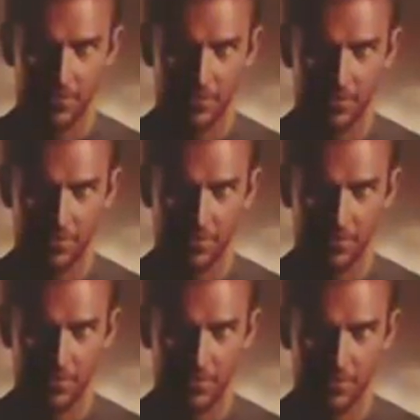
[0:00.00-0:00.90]

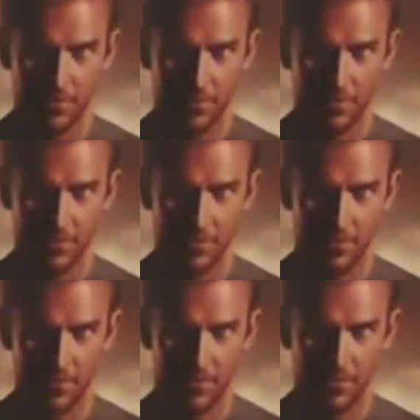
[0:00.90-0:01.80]

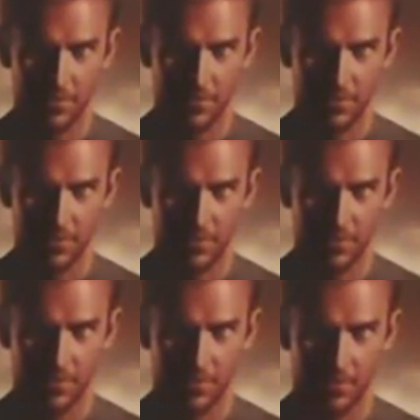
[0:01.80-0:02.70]

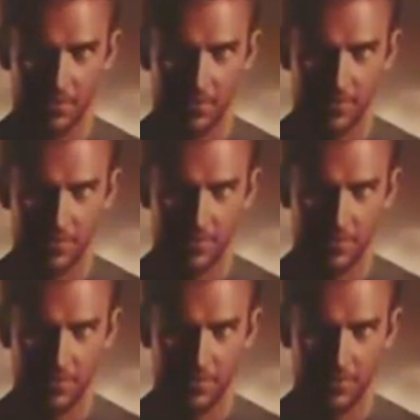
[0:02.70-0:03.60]

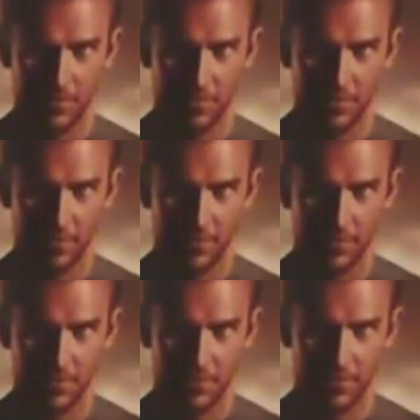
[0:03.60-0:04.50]

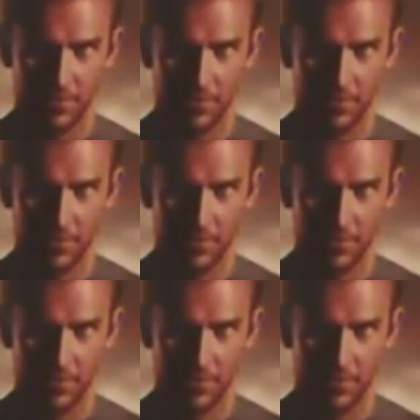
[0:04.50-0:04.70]
The person shown says nothing.